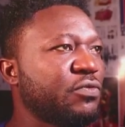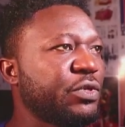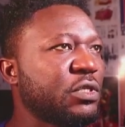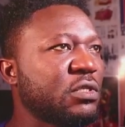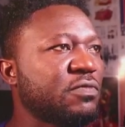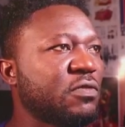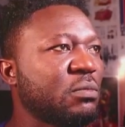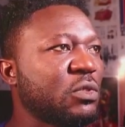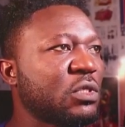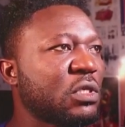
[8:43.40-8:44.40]

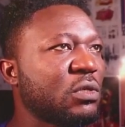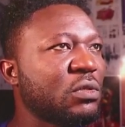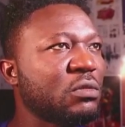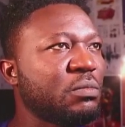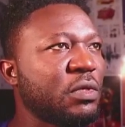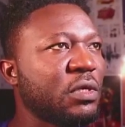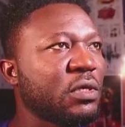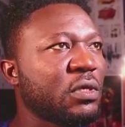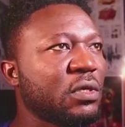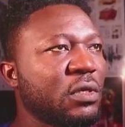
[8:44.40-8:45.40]
transform to scale this big.
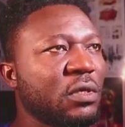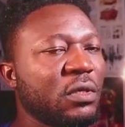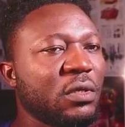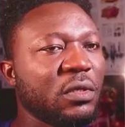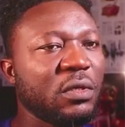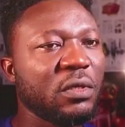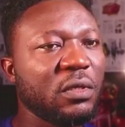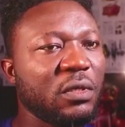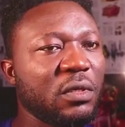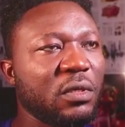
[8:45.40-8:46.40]

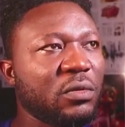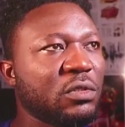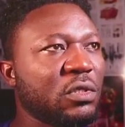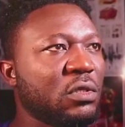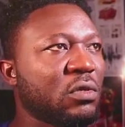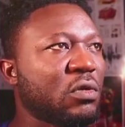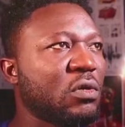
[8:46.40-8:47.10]
Change the